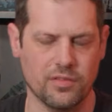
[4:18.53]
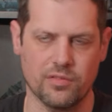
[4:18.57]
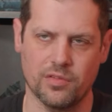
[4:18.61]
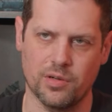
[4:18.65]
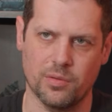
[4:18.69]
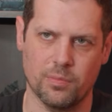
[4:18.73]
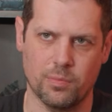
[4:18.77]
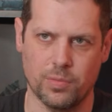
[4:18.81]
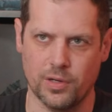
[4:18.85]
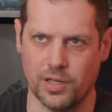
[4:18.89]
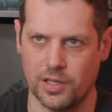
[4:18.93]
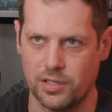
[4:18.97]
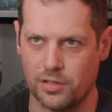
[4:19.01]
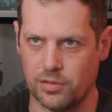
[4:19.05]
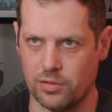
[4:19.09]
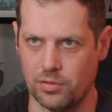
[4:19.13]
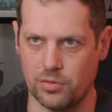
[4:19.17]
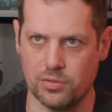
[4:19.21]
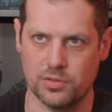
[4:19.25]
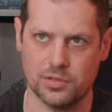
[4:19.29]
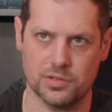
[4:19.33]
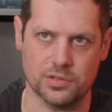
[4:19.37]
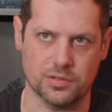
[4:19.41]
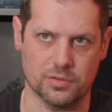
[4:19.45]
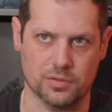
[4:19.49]
and we played
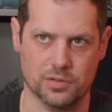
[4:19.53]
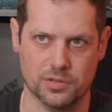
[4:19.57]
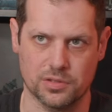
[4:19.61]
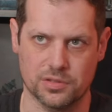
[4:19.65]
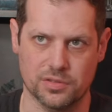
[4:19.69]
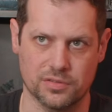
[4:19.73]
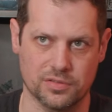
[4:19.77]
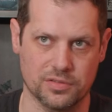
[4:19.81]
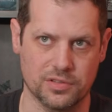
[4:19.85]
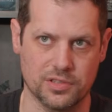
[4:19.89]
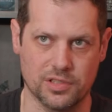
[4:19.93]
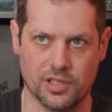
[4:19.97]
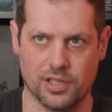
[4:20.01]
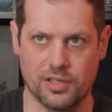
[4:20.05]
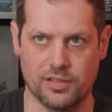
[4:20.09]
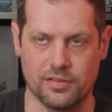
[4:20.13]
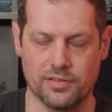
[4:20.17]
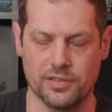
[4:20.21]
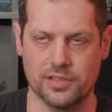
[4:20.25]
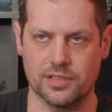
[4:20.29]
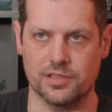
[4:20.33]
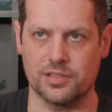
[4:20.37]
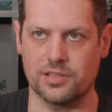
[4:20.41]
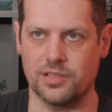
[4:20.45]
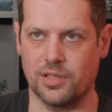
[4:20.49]
all sorts of
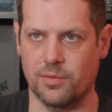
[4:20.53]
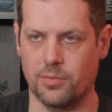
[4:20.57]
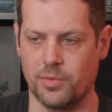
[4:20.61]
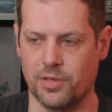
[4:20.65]
genres,